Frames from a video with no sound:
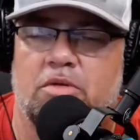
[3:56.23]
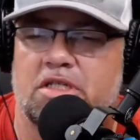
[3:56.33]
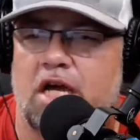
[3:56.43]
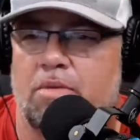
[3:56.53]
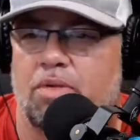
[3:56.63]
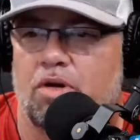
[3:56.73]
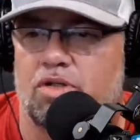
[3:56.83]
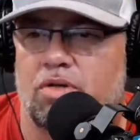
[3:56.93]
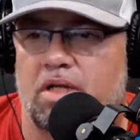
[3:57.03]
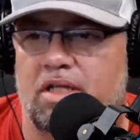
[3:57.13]
It's gotten
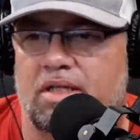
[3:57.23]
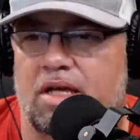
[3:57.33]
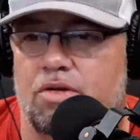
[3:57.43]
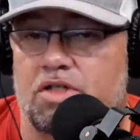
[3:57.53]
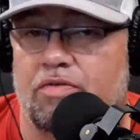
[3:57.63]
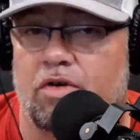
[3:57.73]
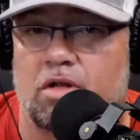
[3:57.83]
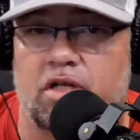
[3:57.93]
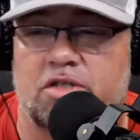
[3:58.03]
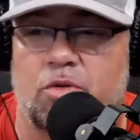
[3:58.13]
personal. I think they use it for
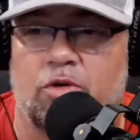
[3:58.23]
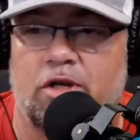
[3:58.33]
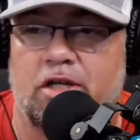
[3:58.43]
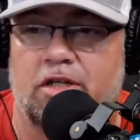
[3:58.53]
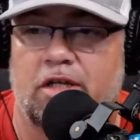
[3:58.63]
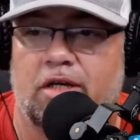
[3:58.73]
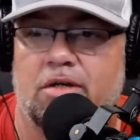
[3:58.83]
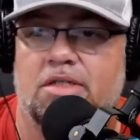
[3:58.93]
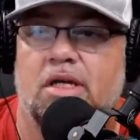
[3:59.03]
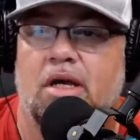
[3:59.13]
clicks more than anything
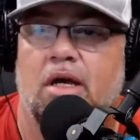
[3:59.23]
else.